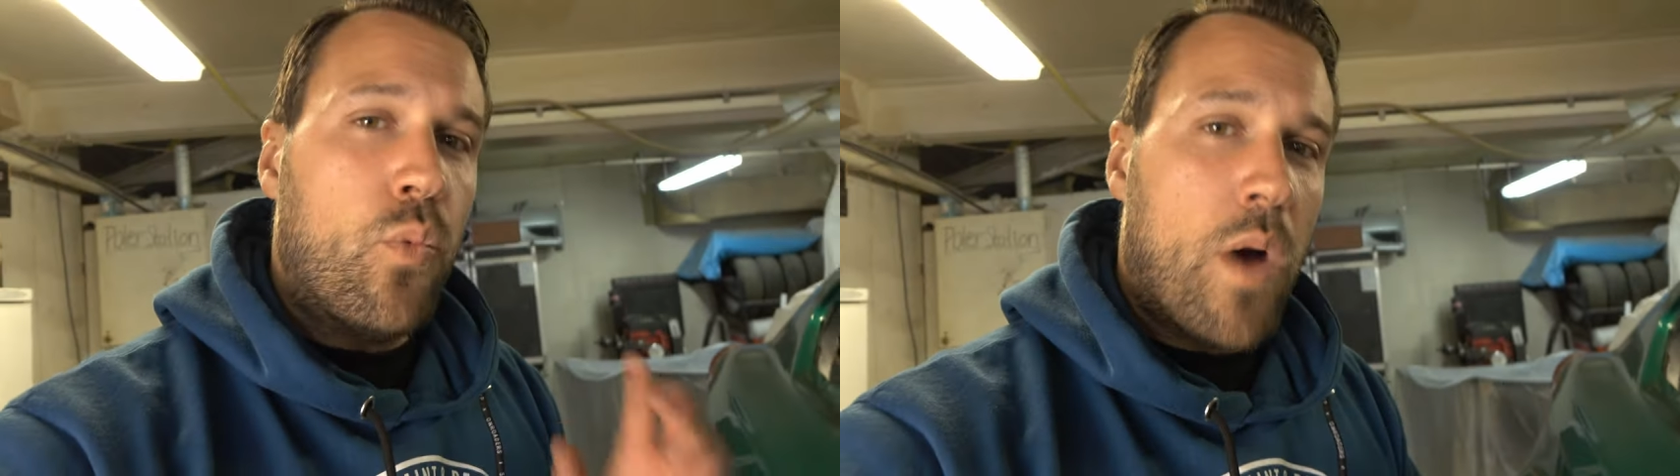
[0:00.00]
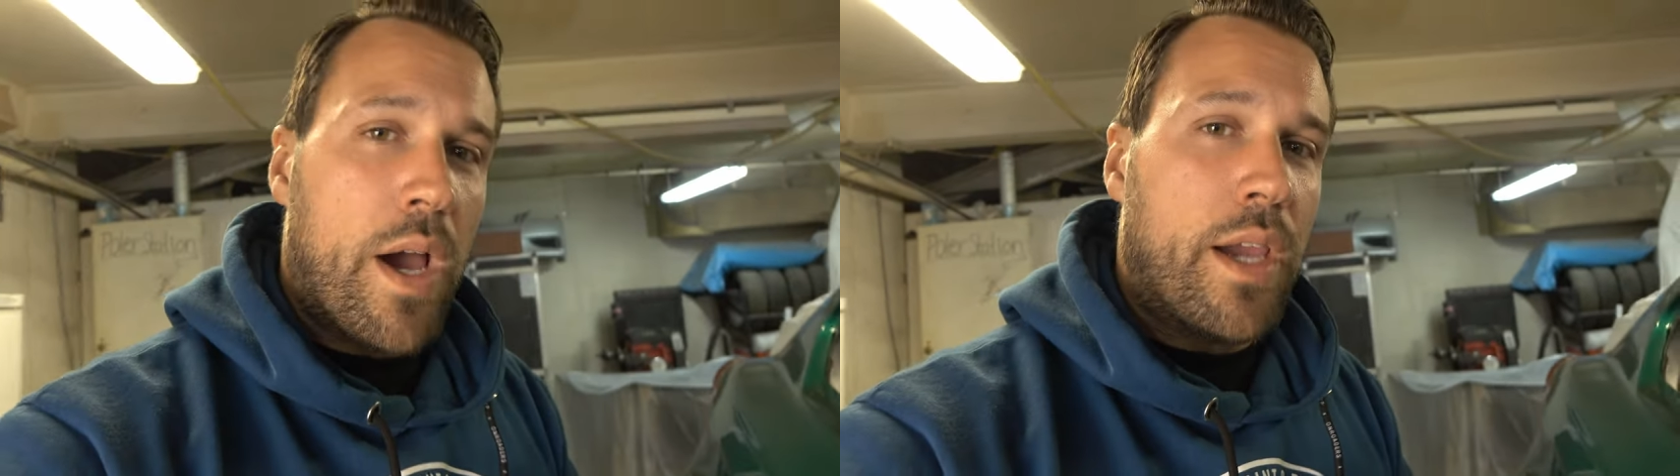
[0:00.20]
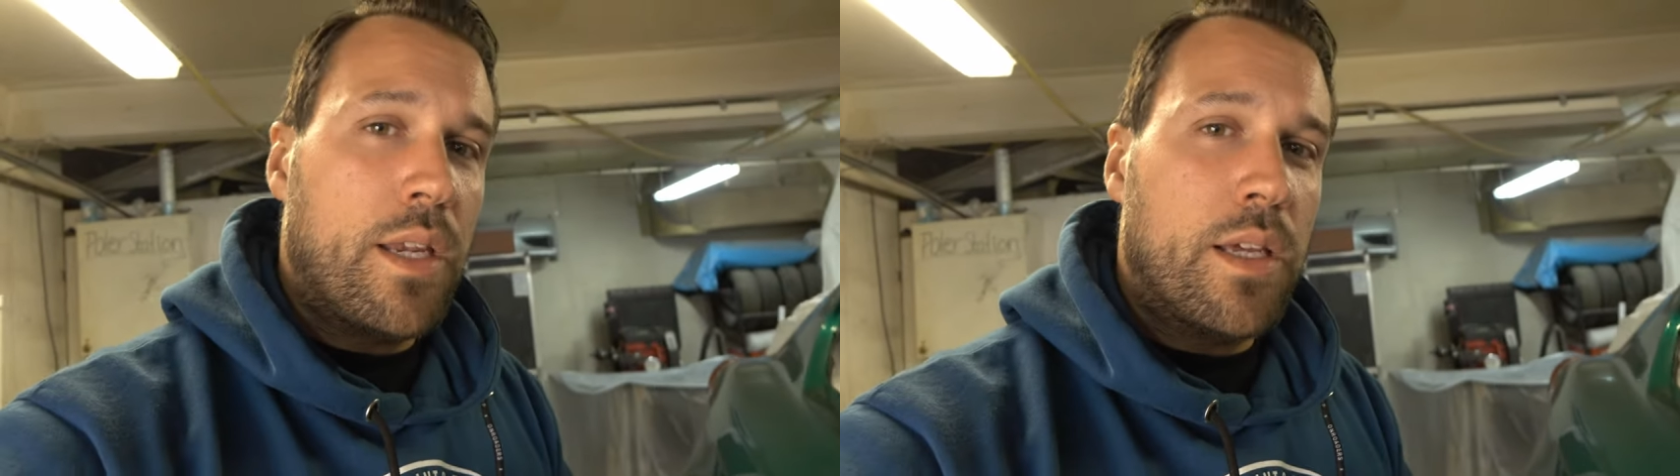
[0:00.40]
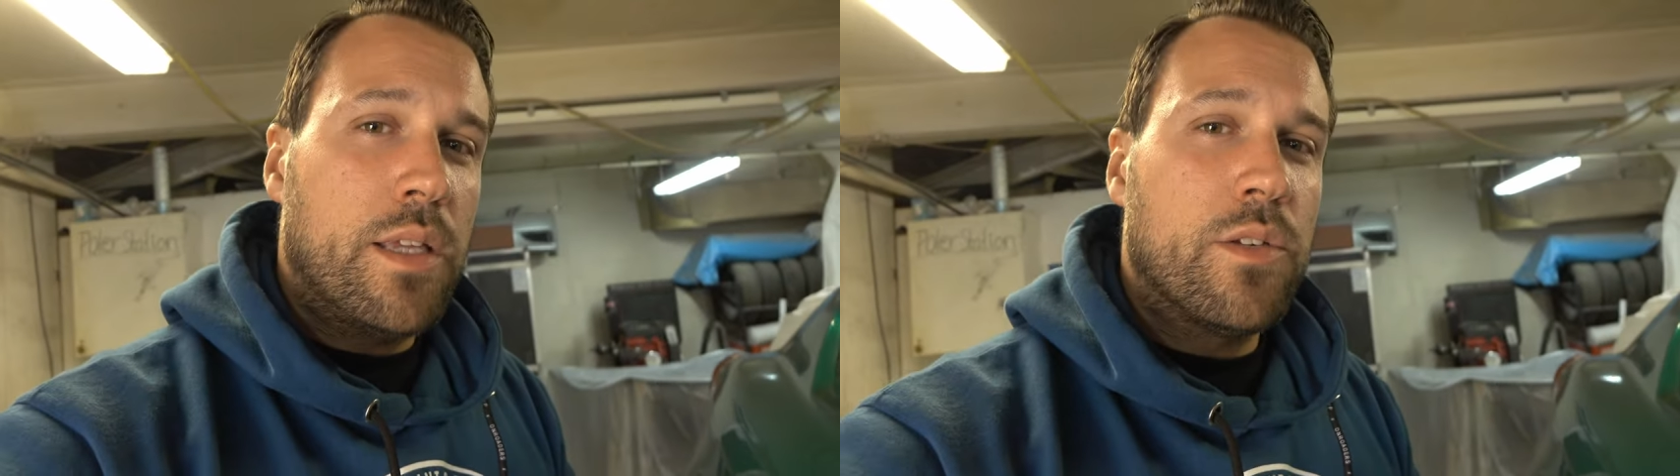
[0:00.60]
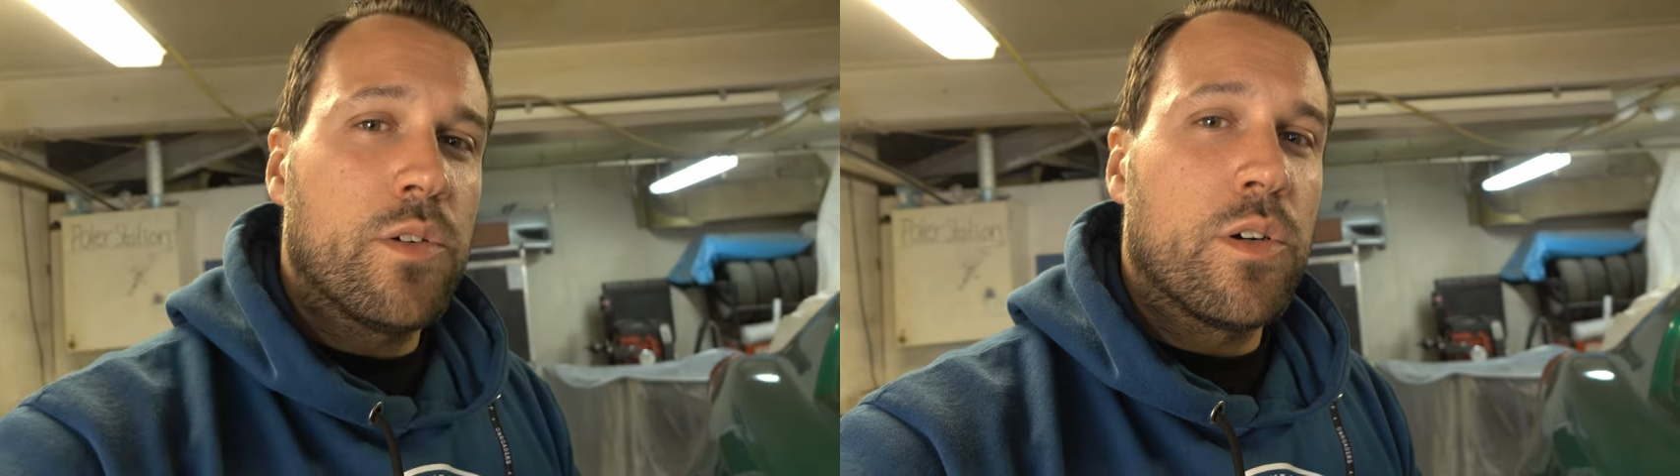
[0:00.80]
whine
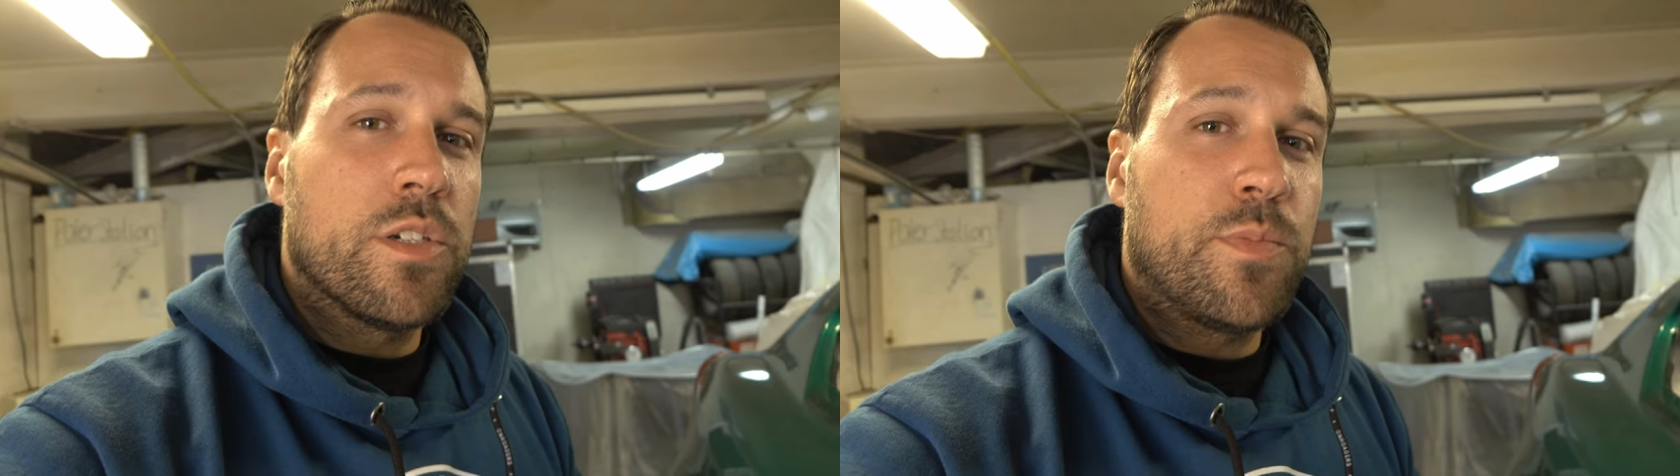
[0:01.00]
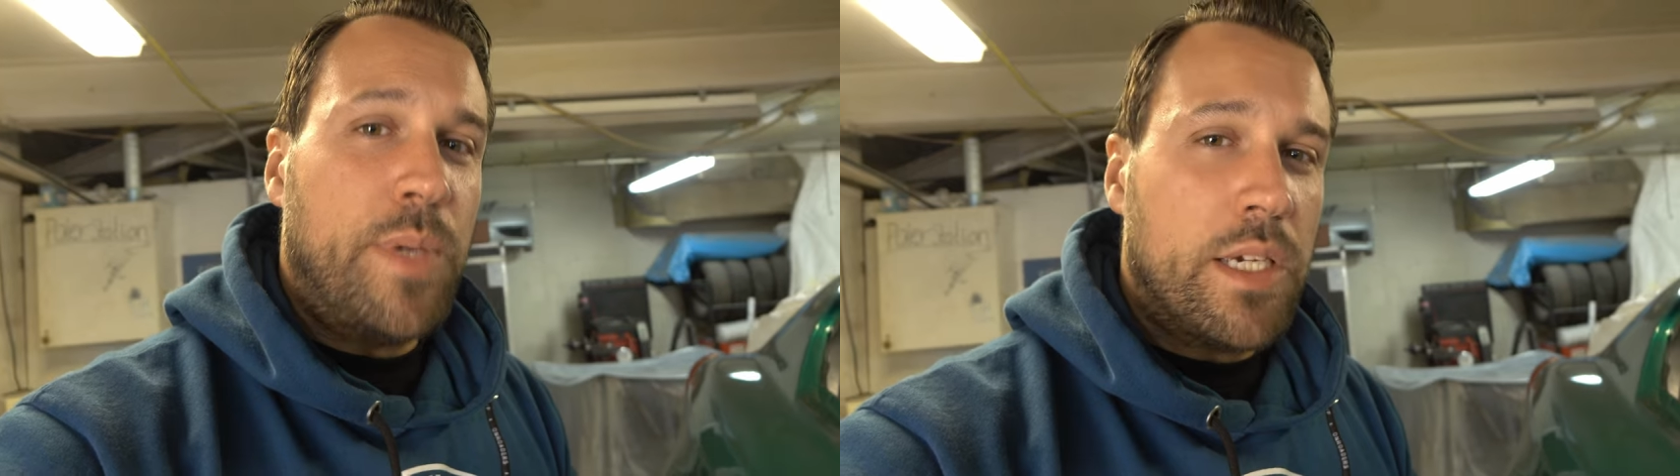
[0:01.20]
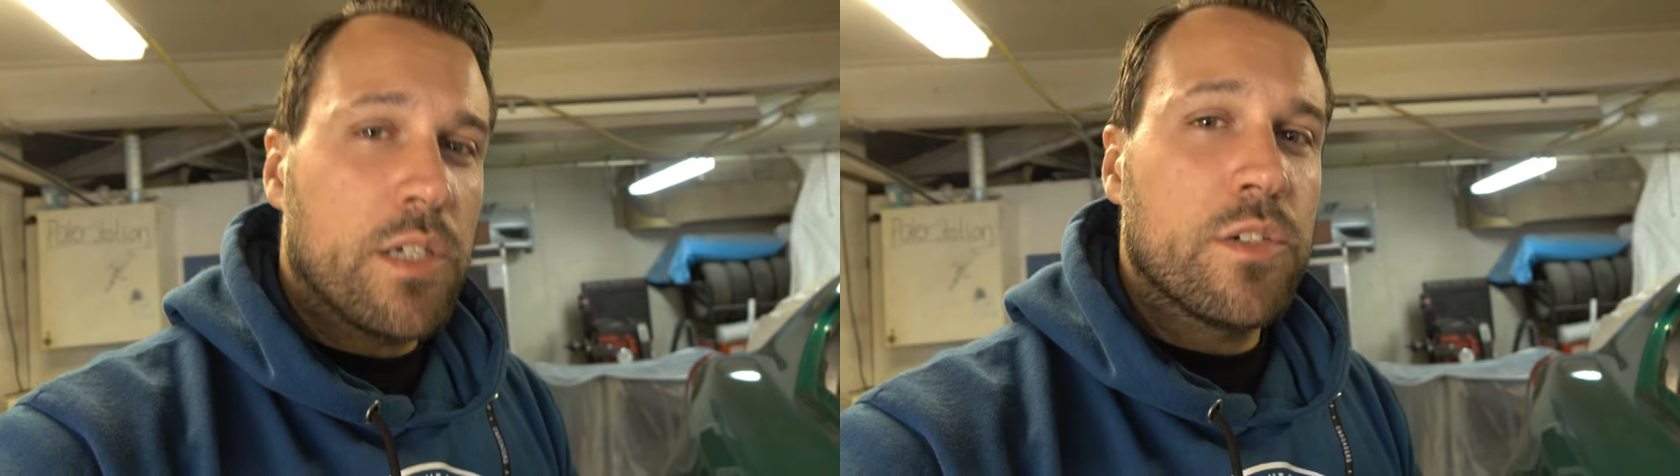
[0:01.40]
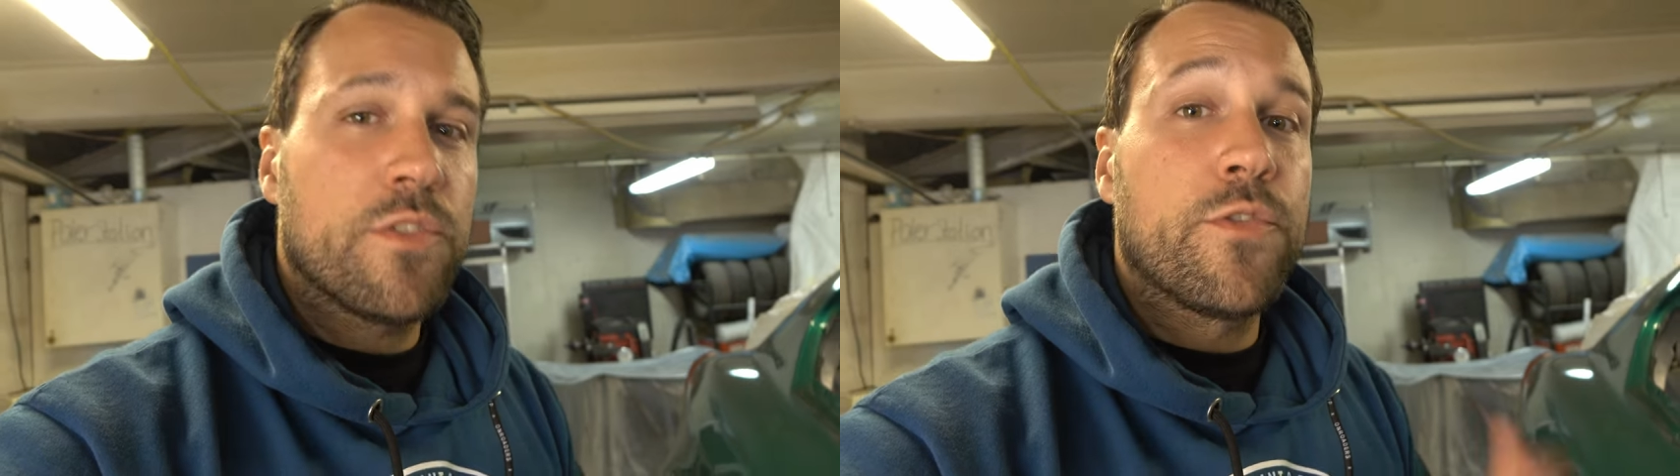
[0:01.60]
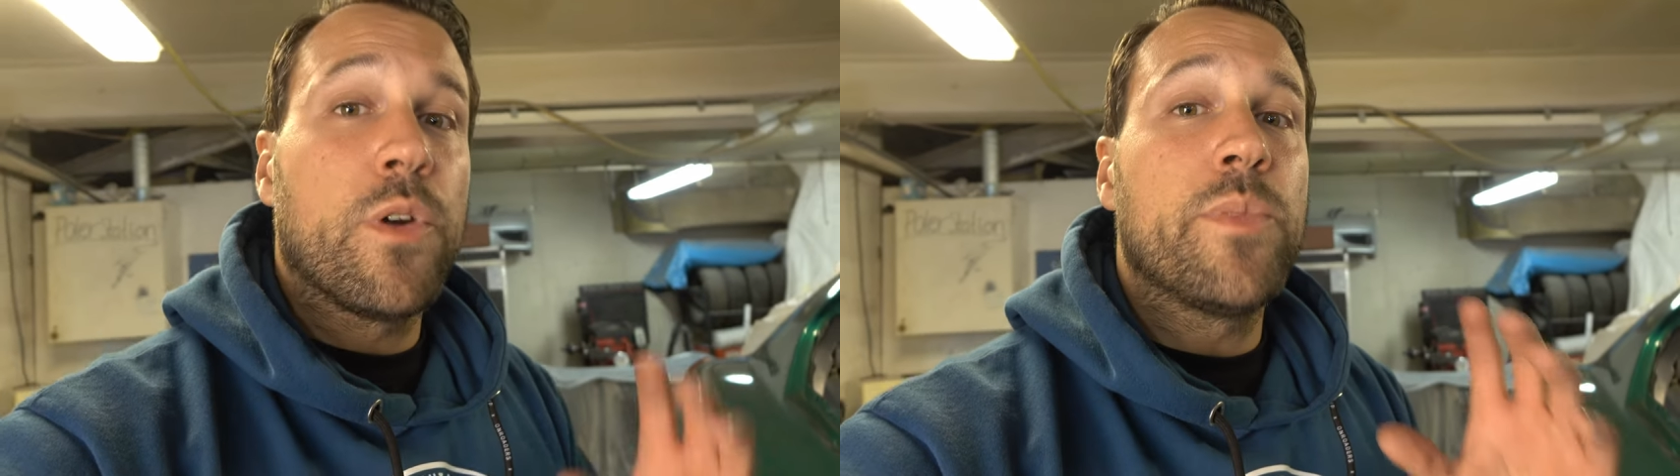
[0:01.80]
in your speakers
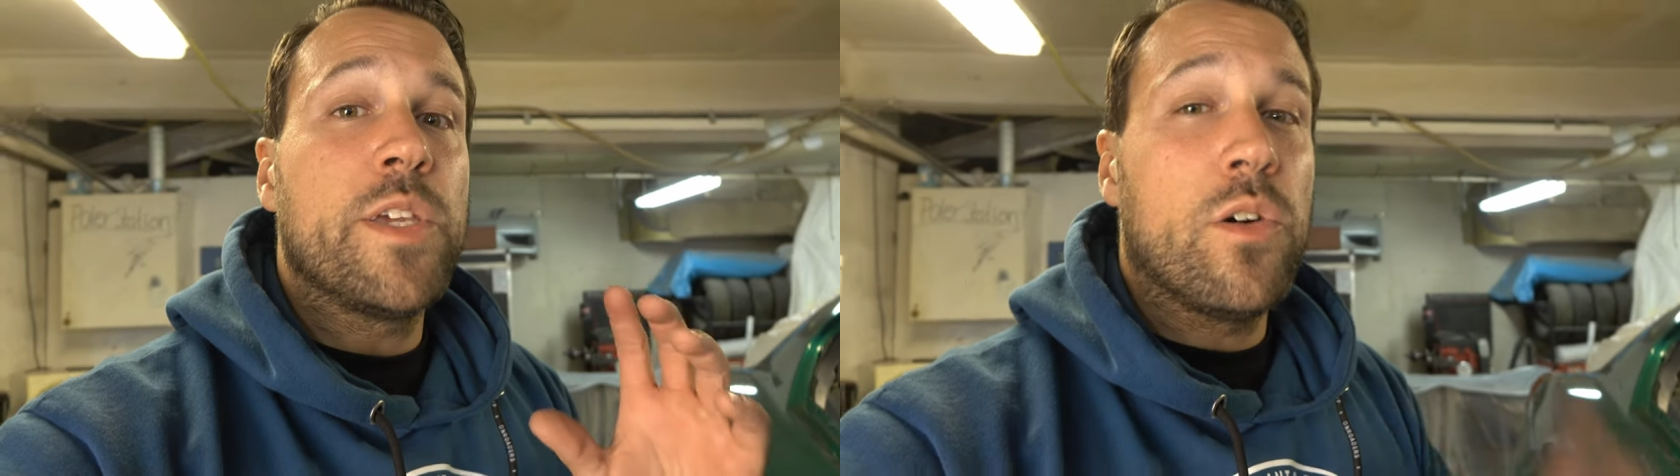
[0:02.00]
from the